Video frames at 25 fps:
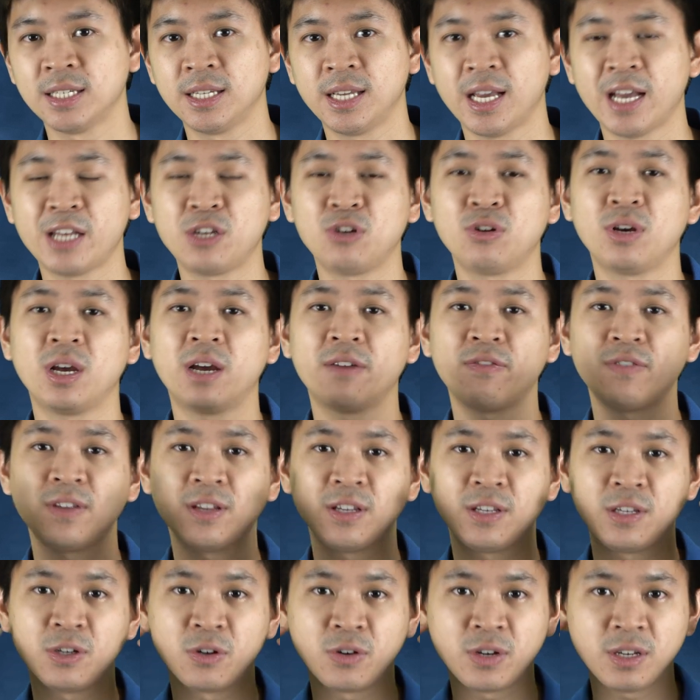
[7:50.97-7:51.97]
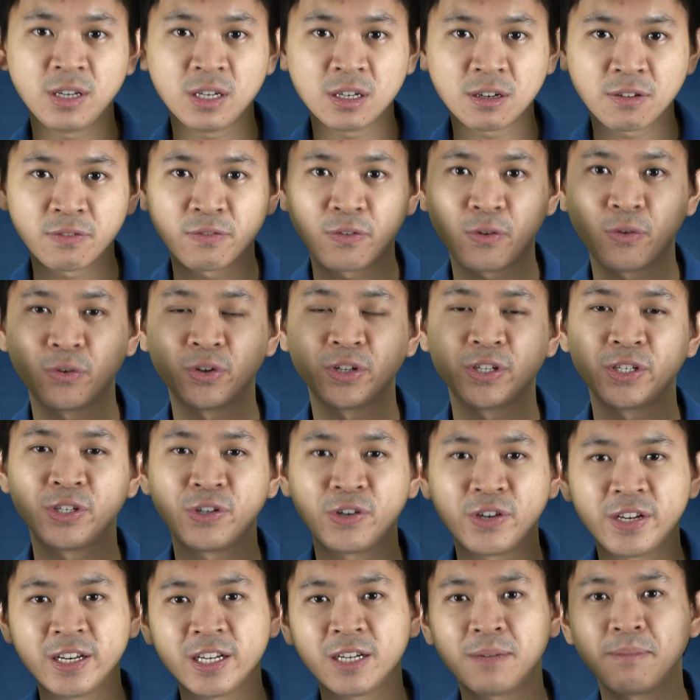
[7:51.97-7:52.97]
and you have your earphones, your
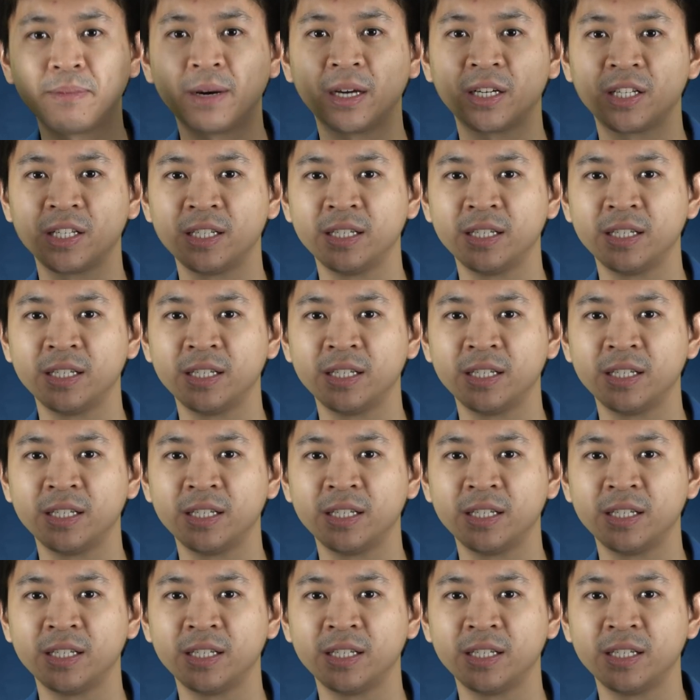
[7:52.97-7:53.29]
earbuds